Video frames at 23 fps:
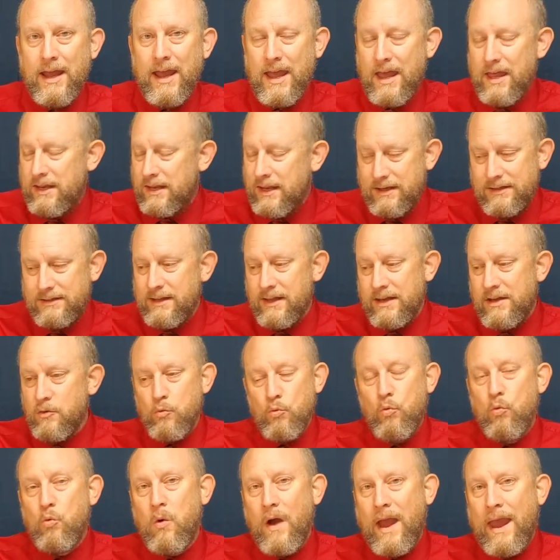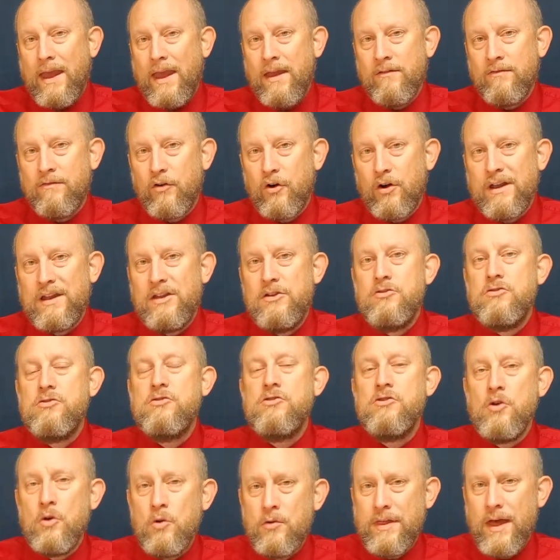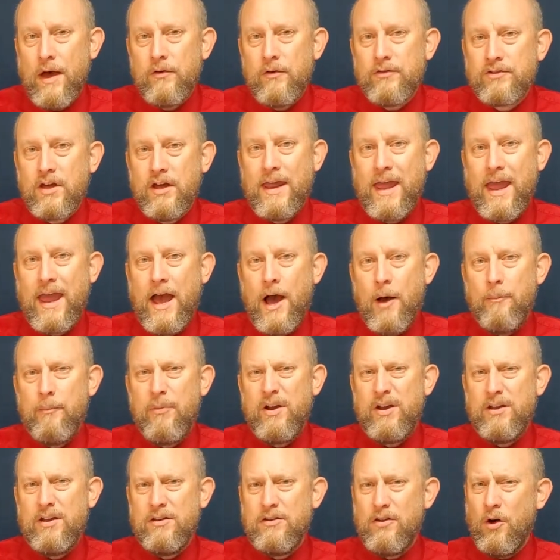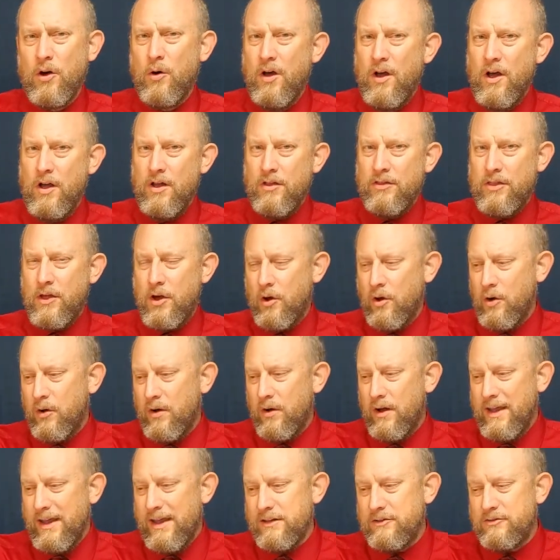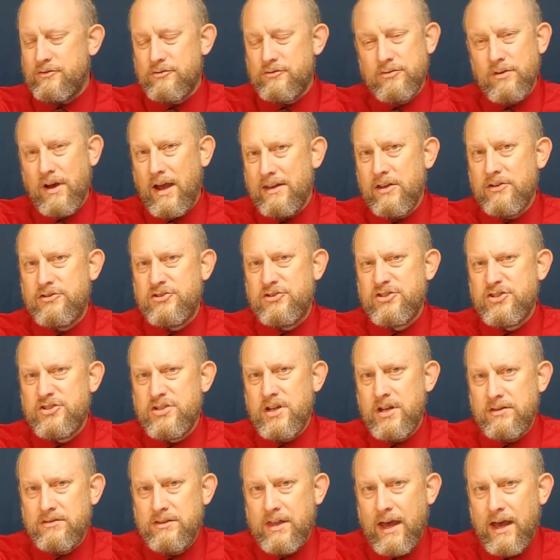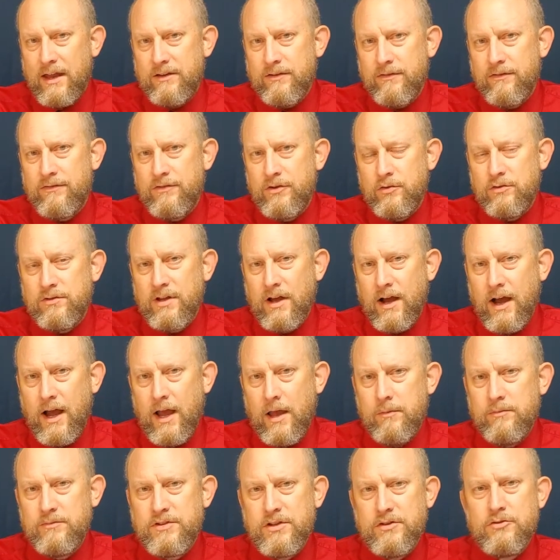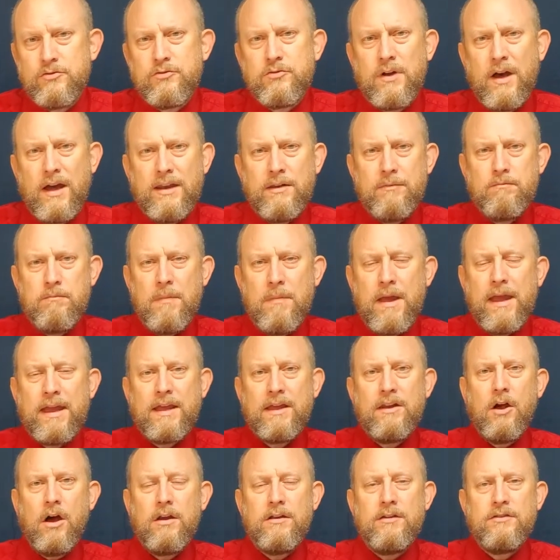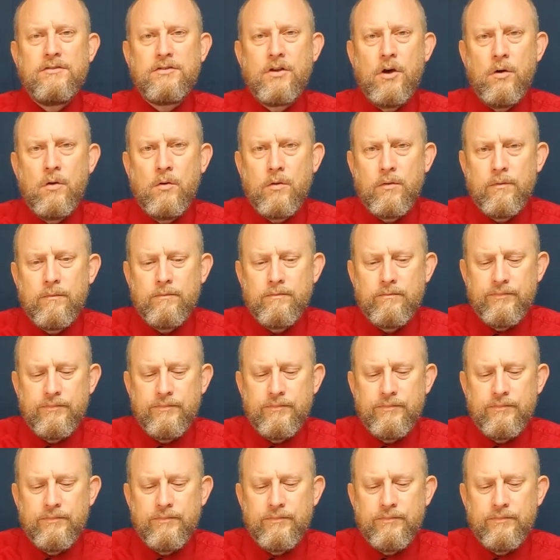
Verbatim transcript: and he didn't waver. He knew that was going to happen, though, though he tried to cheat that a few times and tried to make it on his own.